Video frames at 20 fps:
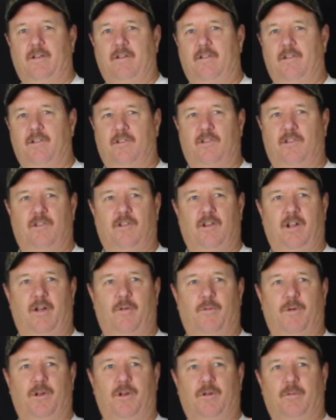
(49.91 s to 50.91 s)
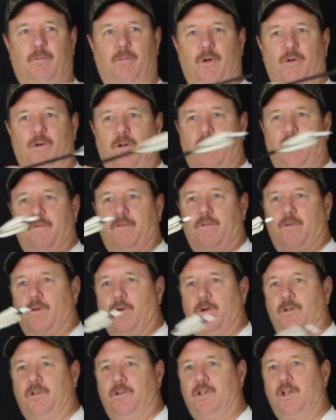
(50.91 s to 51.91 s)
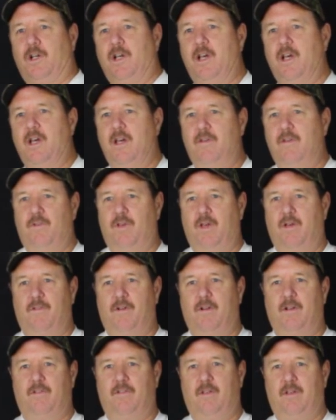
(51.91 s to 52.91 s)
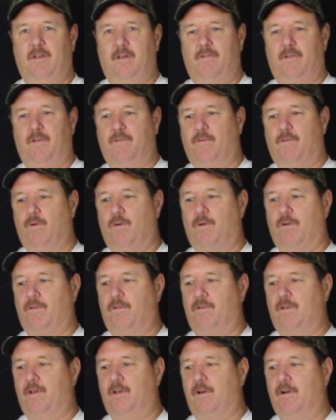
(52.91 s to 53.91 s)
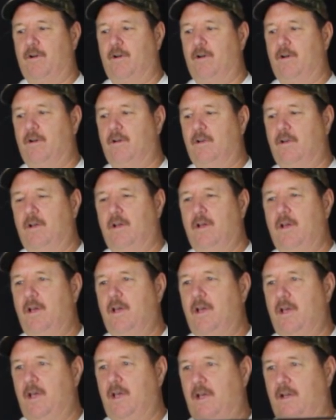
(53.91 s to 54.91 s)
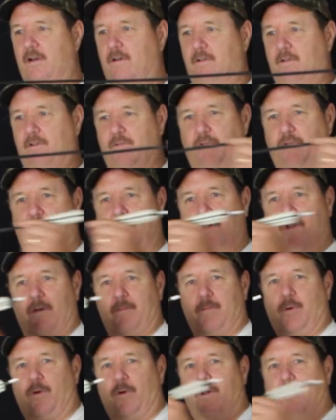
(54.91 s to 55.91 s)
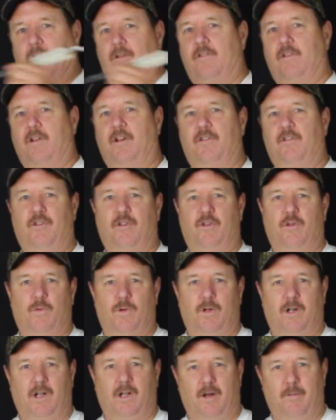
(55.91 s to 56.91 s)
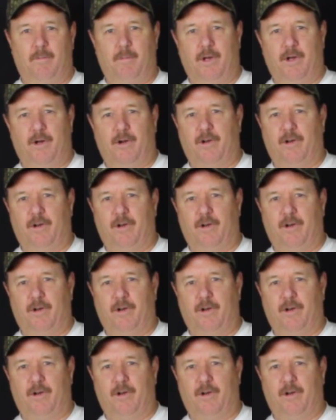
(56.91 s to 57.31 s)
Just a slight wind will blow it off course. If you have a nice heavy forward of center, it'll just follow that point, slice to the wind a lot better.